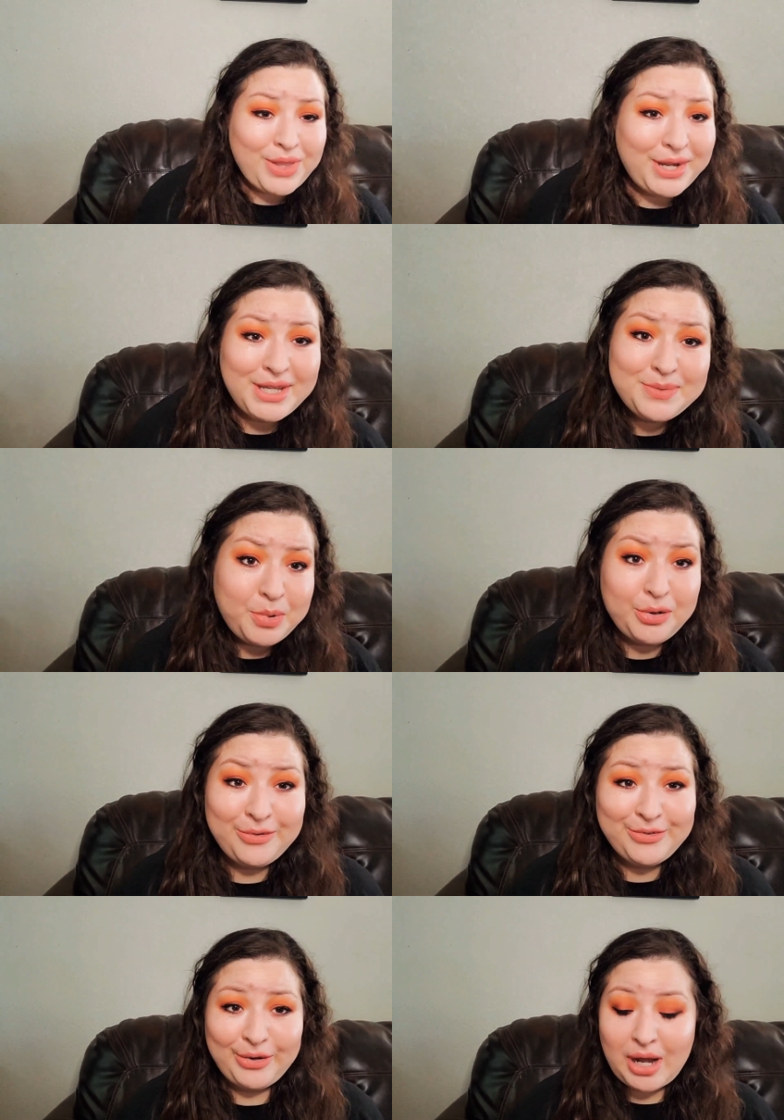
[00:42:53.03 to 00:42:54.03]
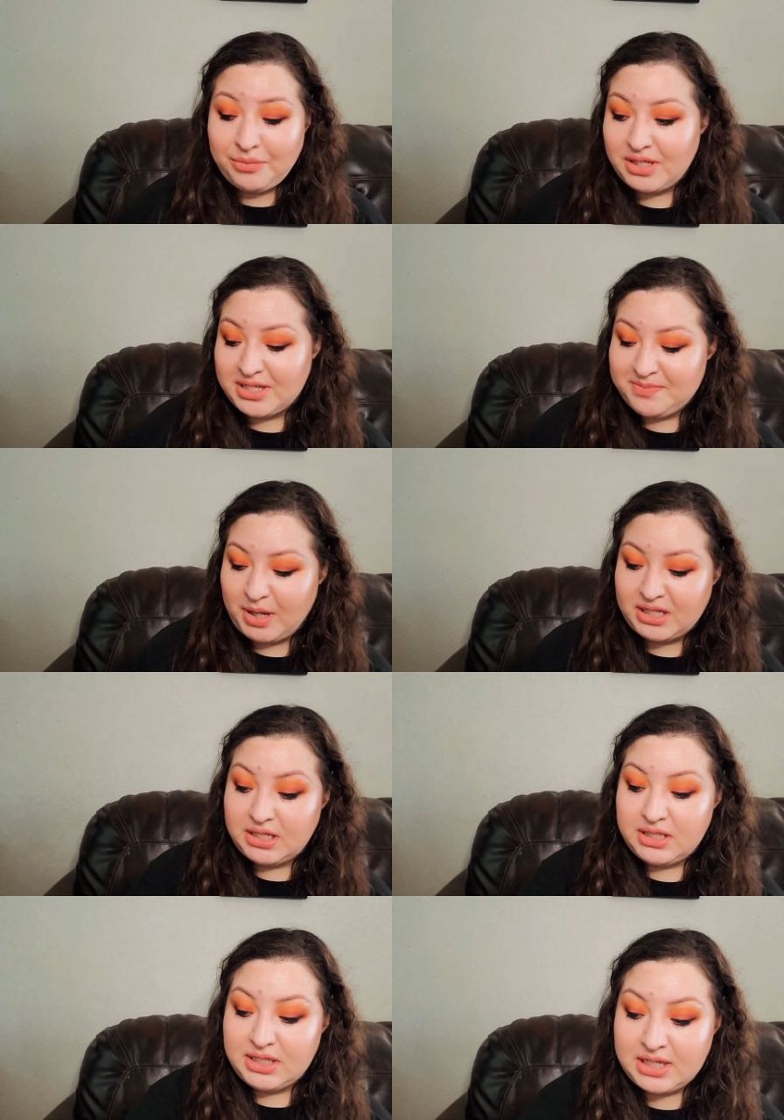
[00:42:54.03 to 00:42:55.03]
is beautiful i wouldn't expect
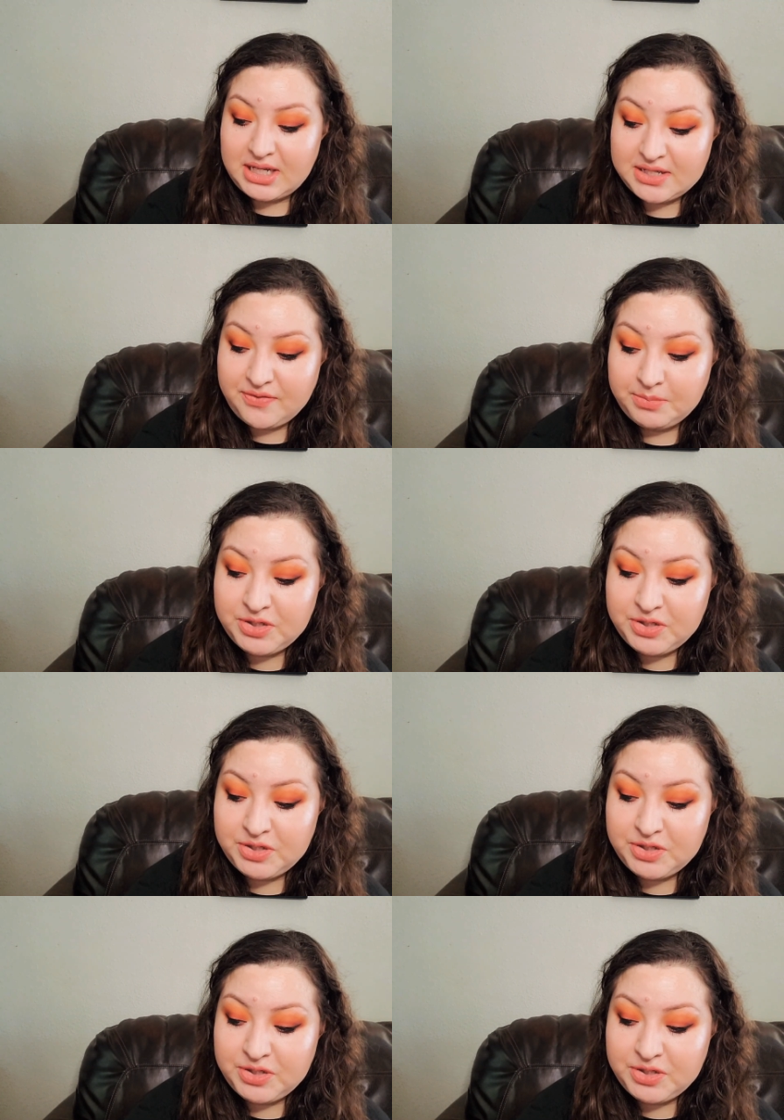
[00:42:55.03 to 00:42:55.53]
anything less from